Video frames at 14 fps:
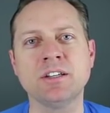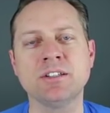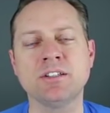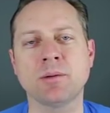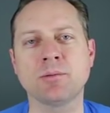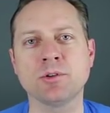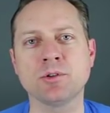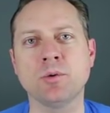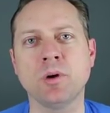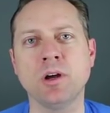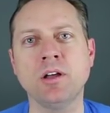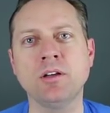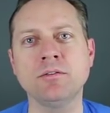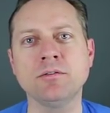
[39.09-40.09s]
chapter
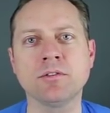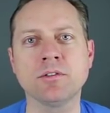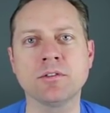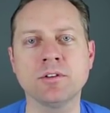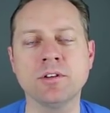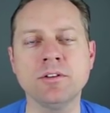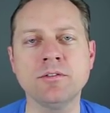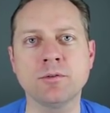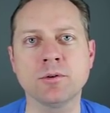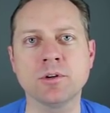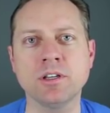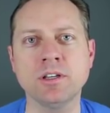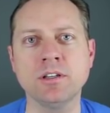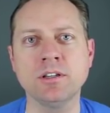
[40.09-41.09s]
12, 13, and
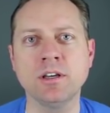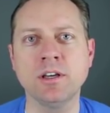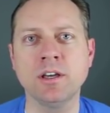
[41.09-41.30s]
14.